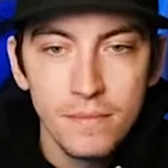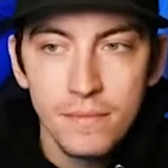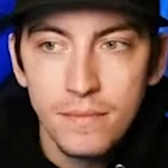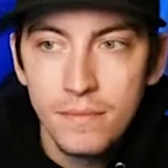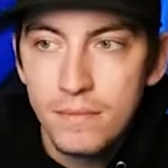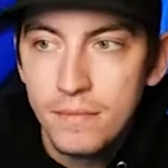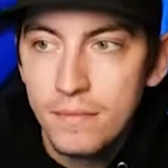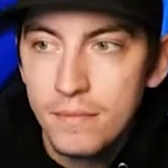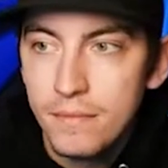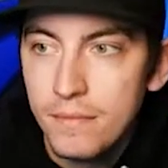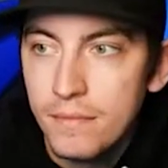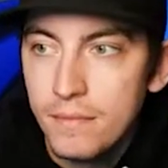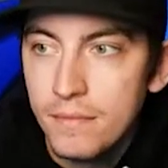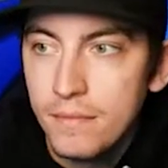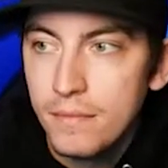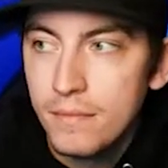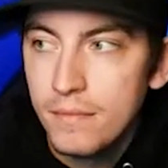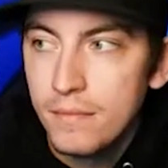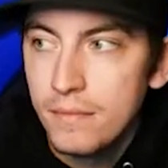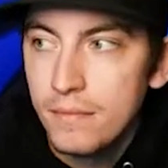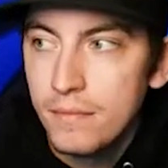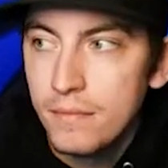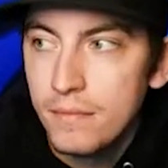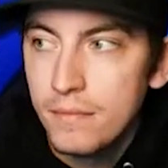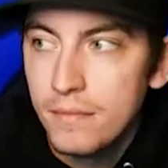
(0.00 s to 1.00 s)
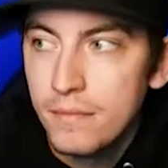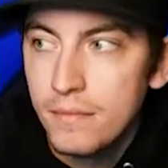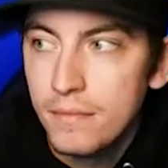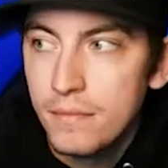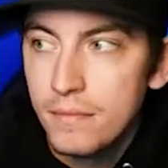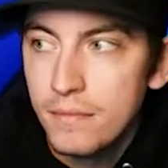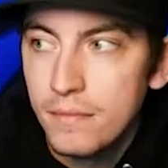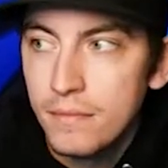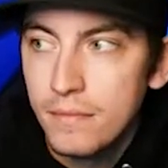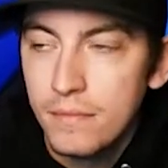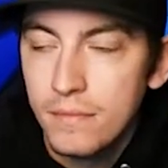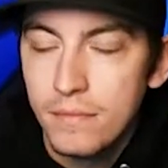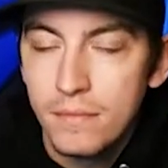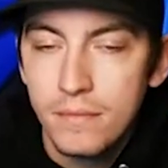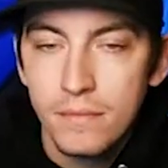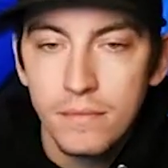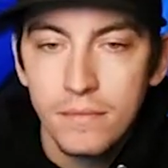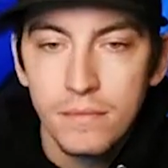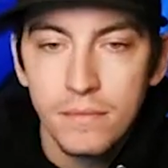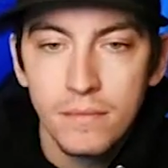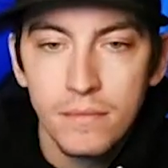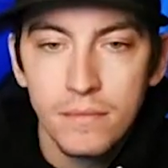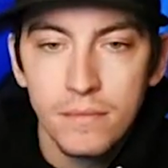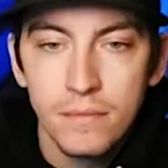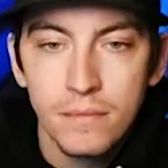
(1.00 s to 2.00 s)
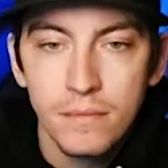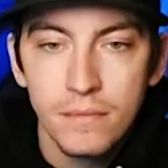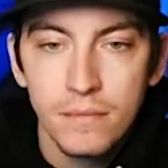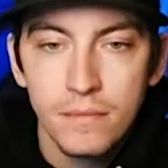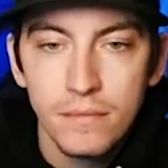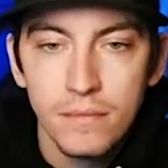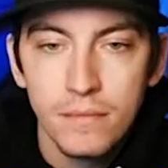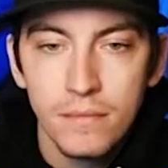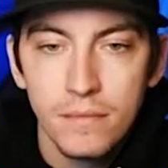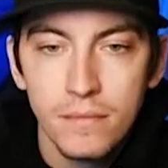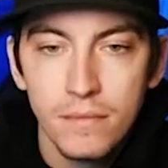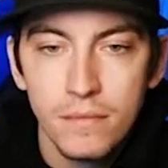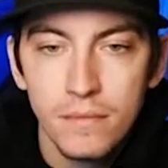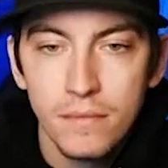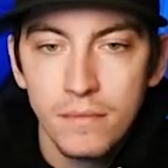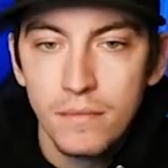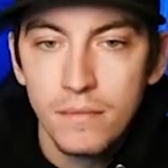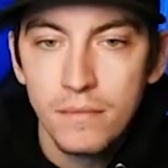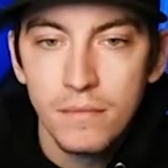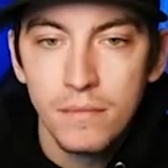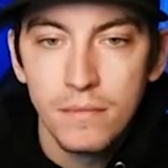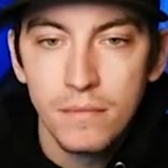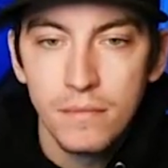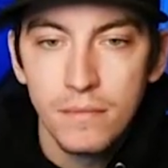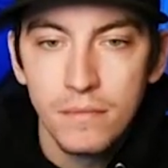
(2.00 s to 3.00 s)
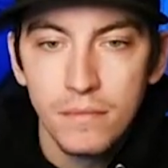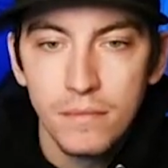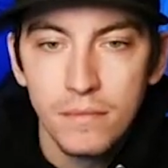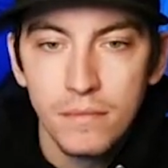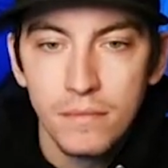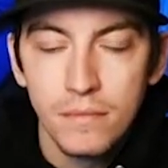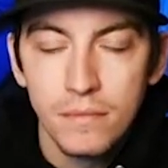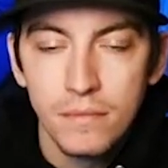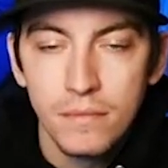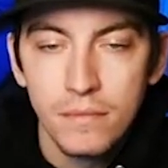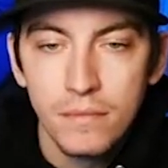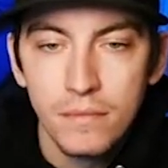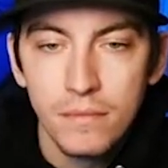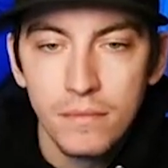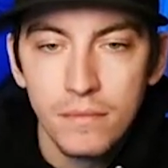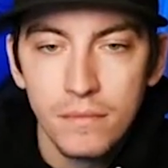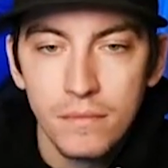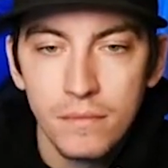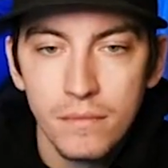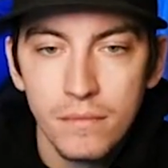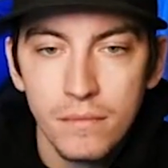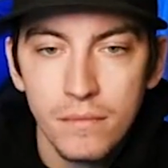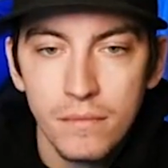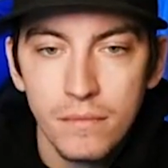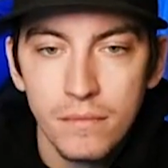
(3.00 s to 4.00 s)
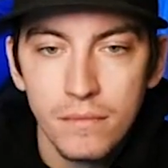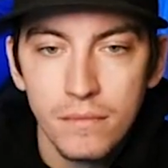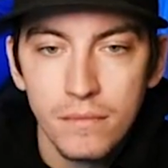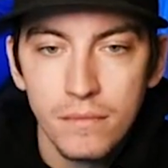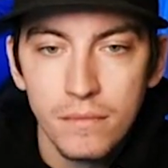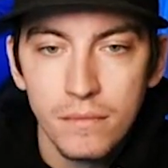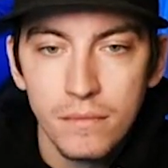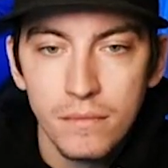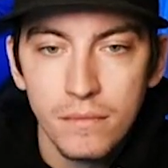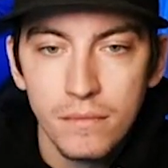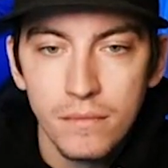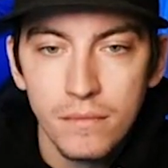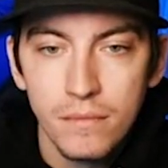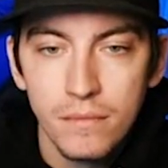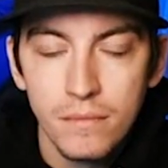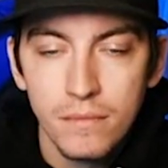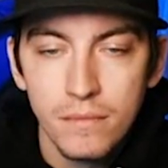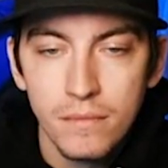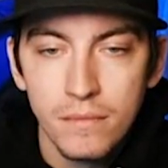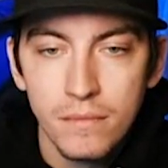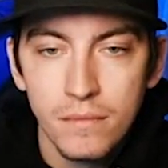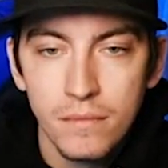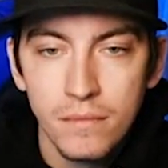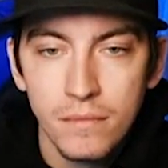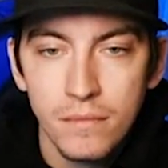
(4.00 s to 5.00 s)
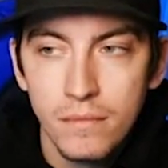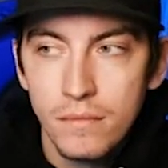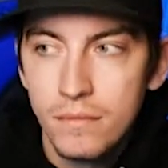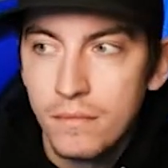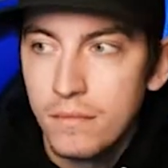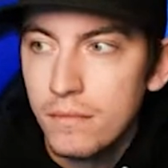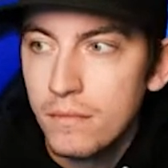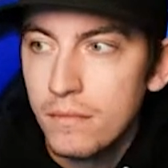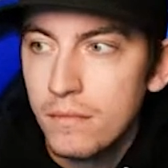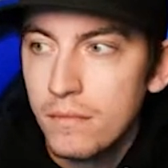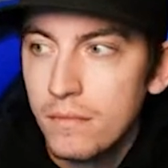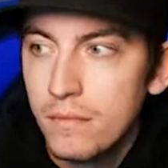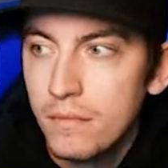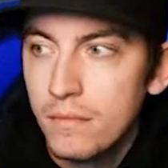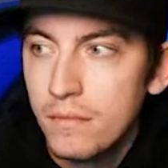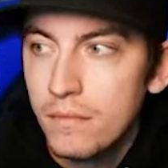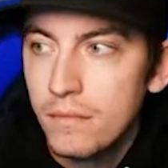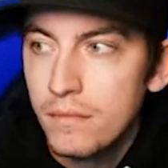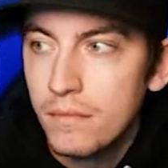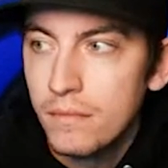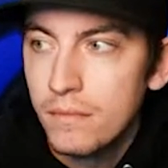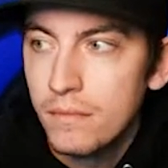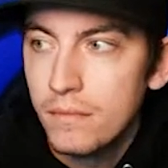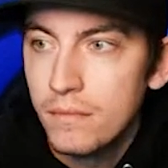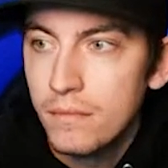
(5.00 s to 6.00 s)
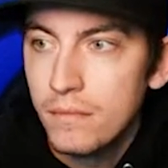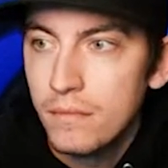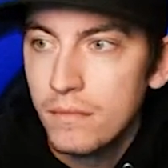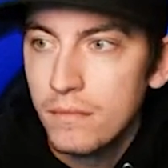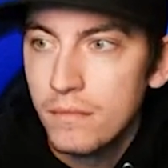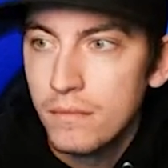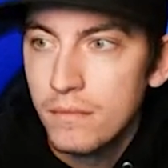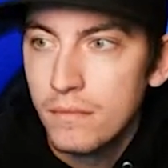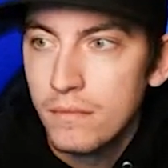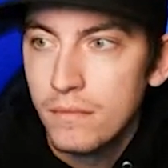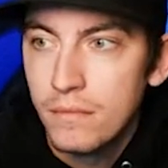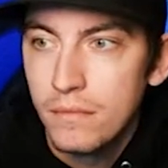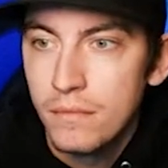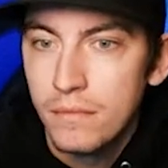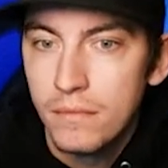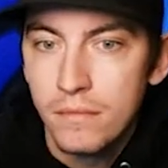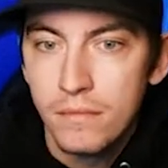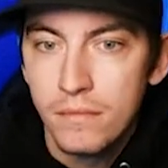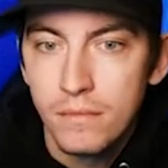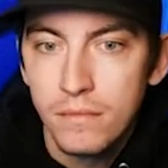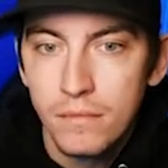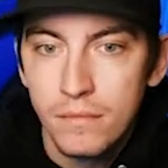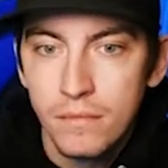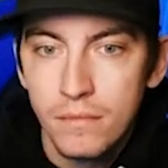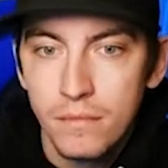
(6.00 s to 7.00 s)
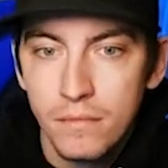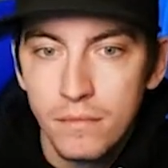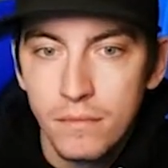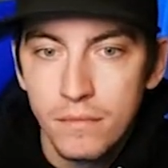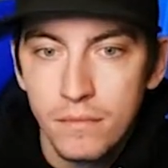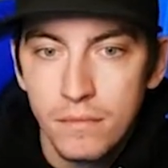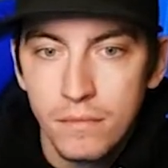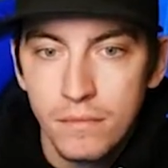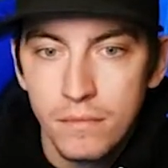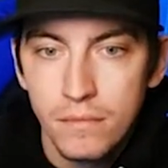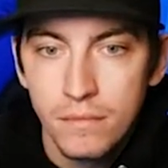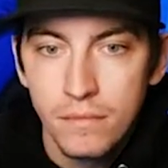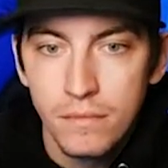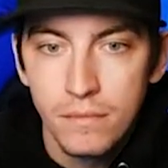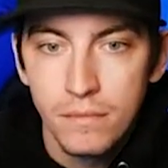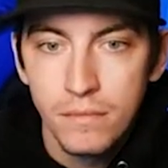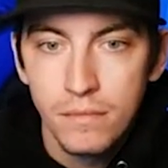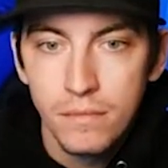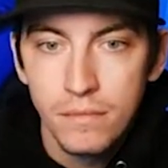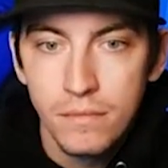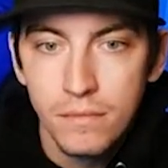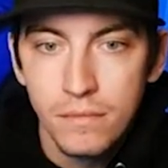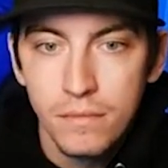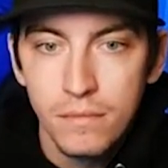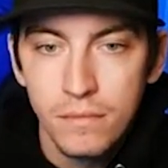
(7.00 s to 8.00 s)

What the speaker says: [no speech]